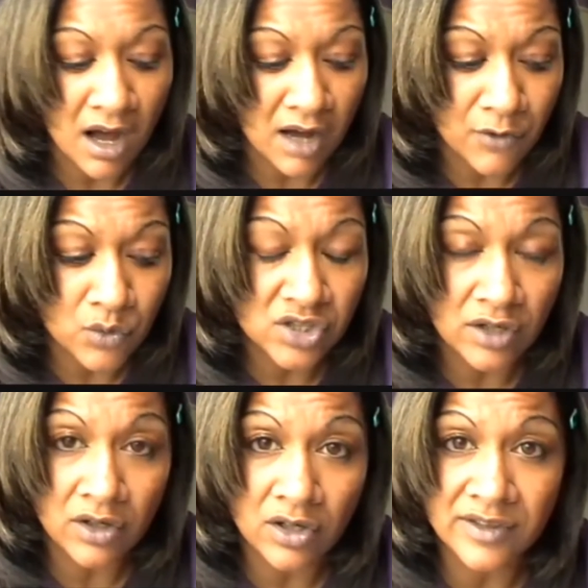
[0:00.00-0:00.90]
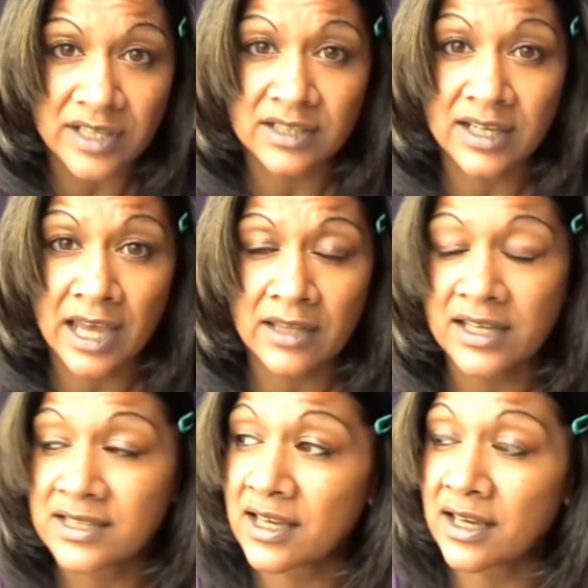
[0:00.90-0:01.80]
I've also heard there's
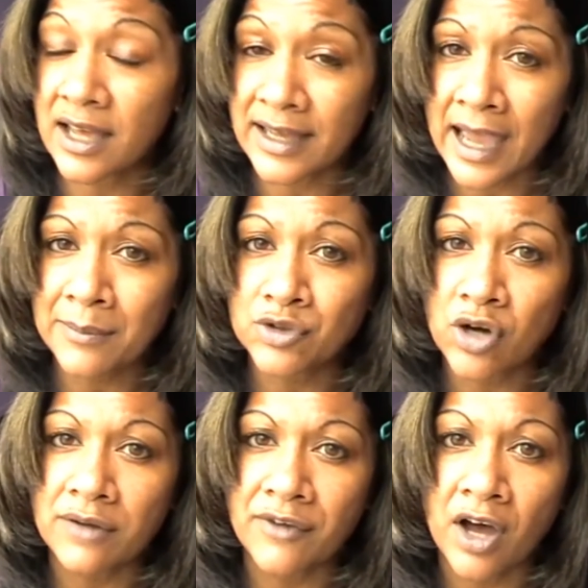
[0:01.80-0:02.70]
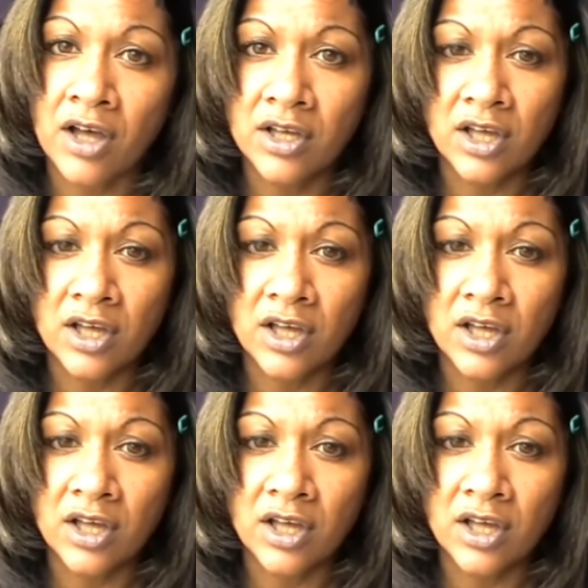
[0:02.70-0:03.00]
a cab driver,